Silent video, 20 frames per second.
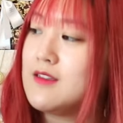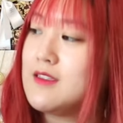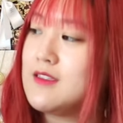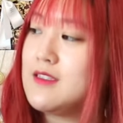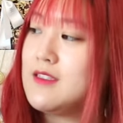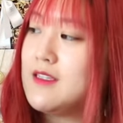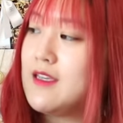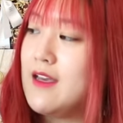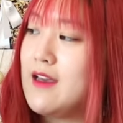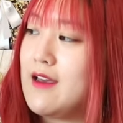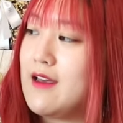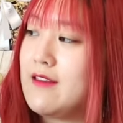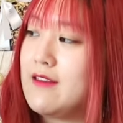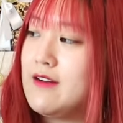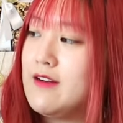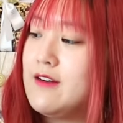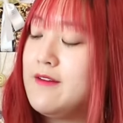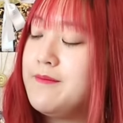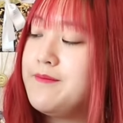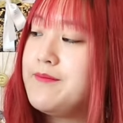
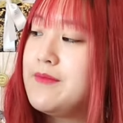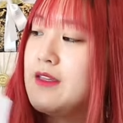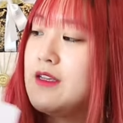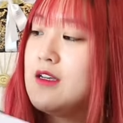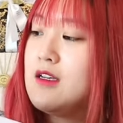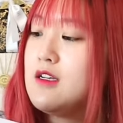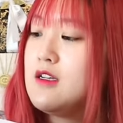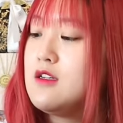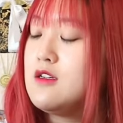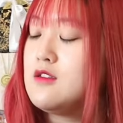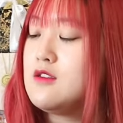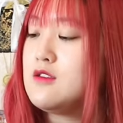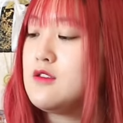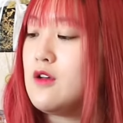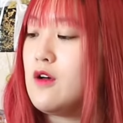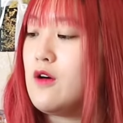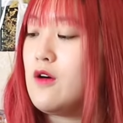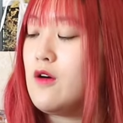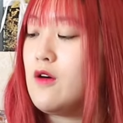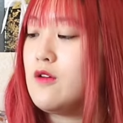together.
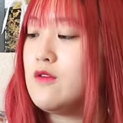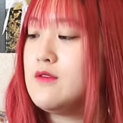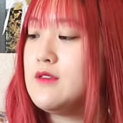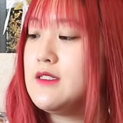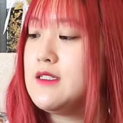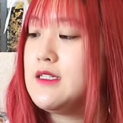So